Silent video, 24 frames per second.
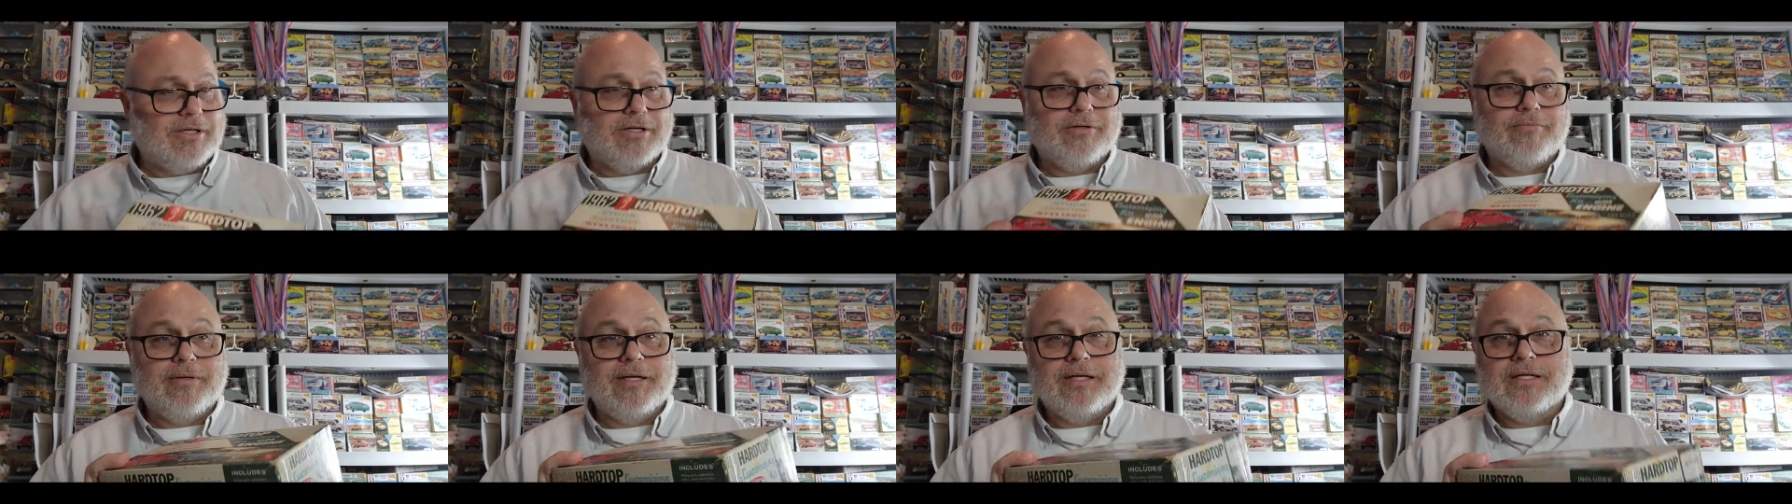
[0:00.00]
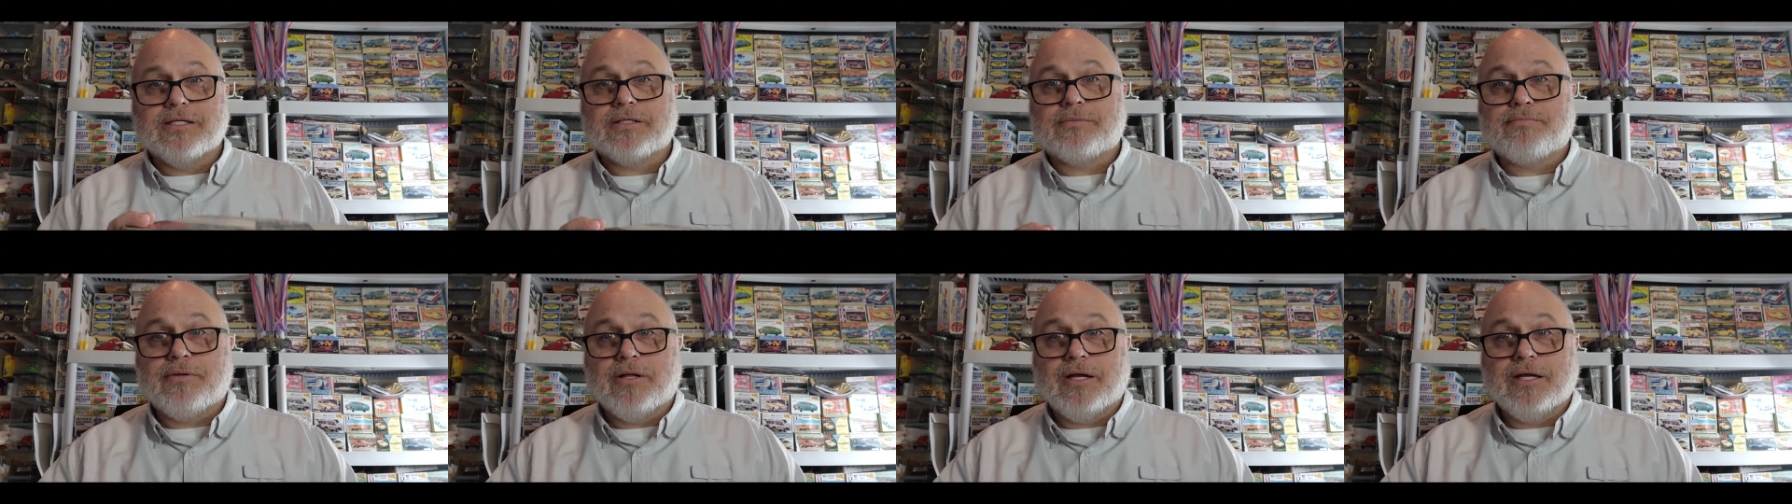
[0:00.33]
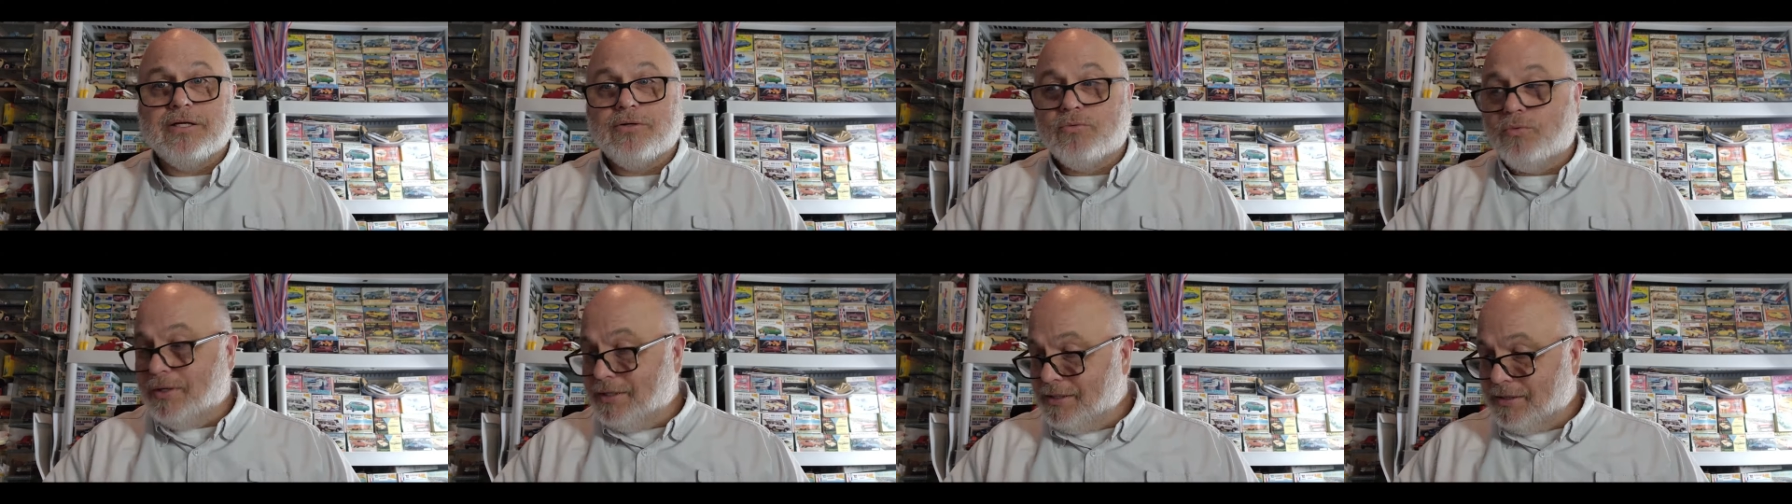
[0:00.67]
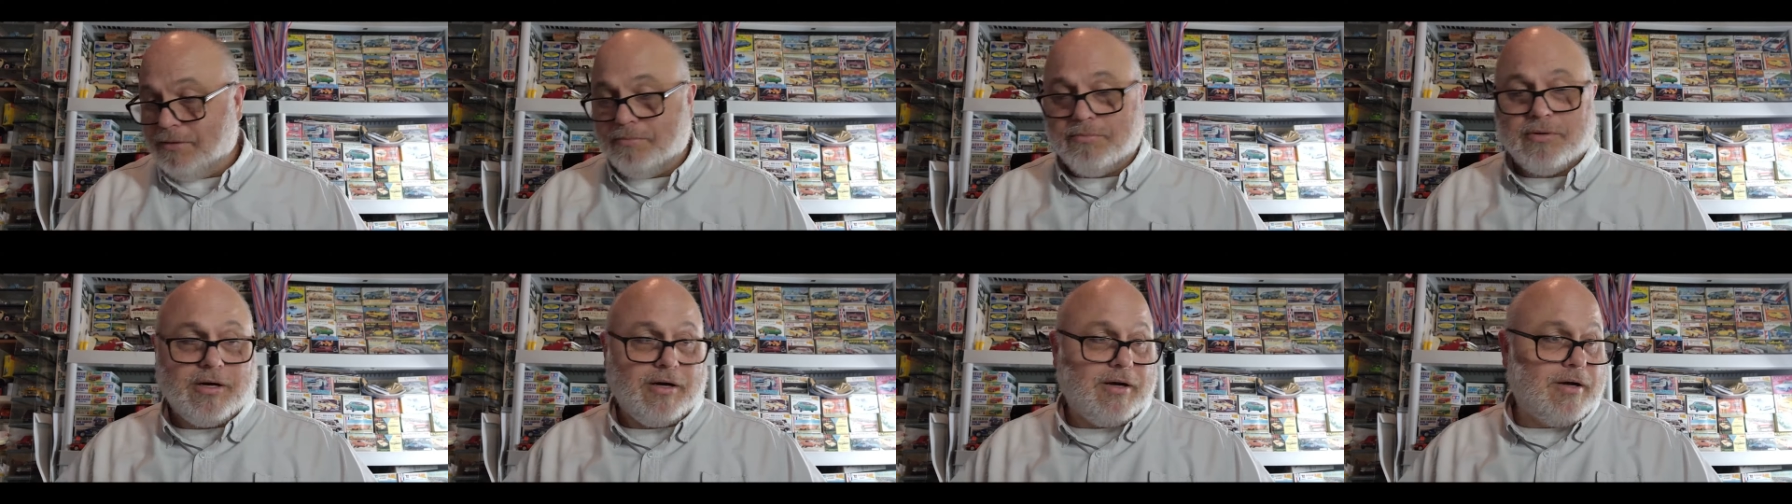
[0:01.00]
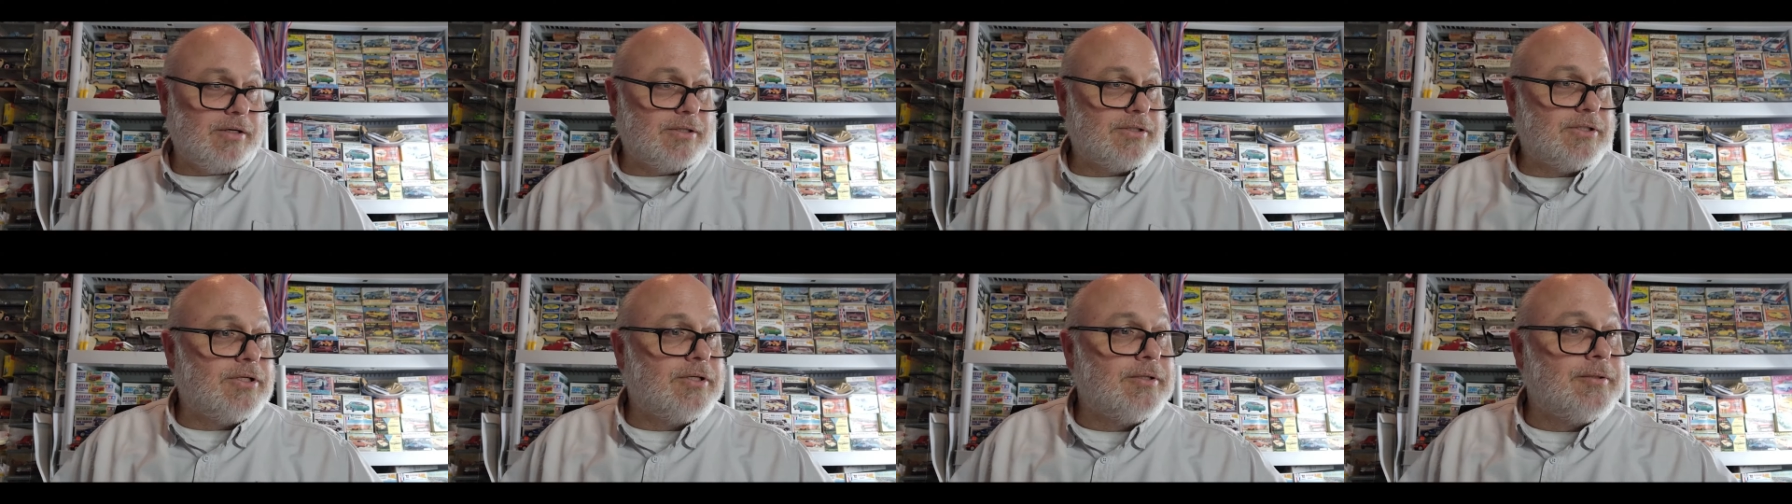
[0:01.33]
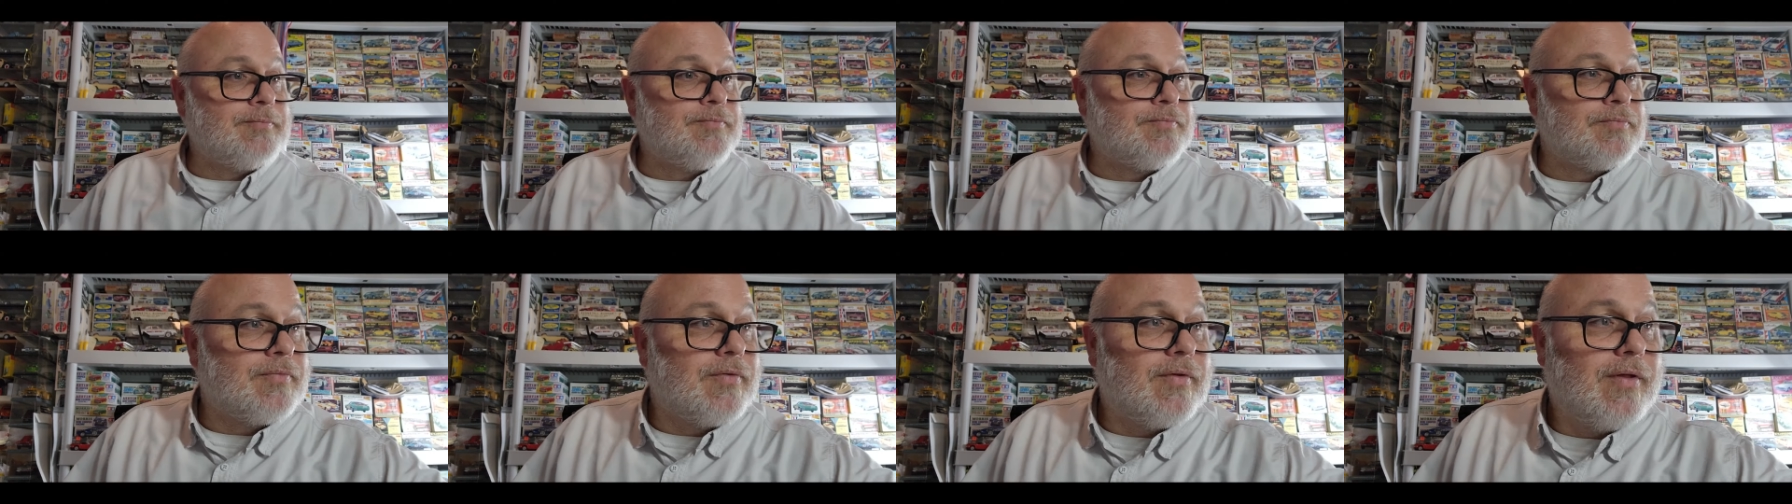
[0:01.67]
It'll be displayed with the box.
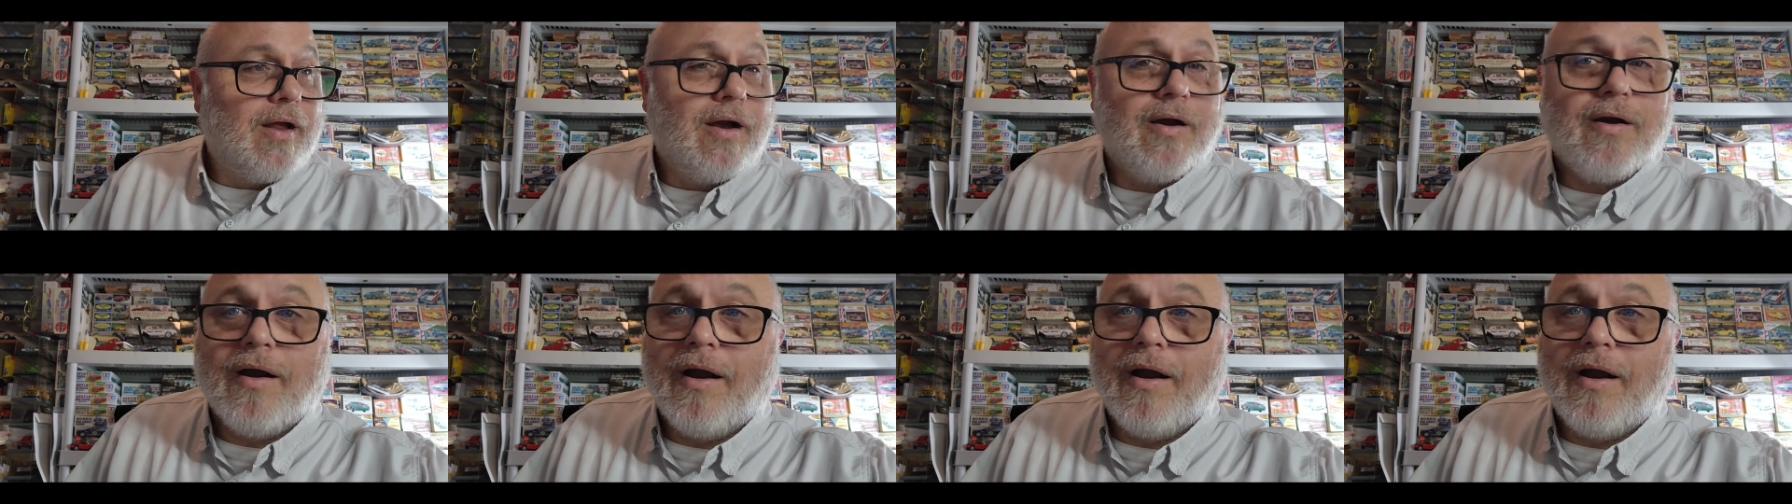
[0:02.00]
All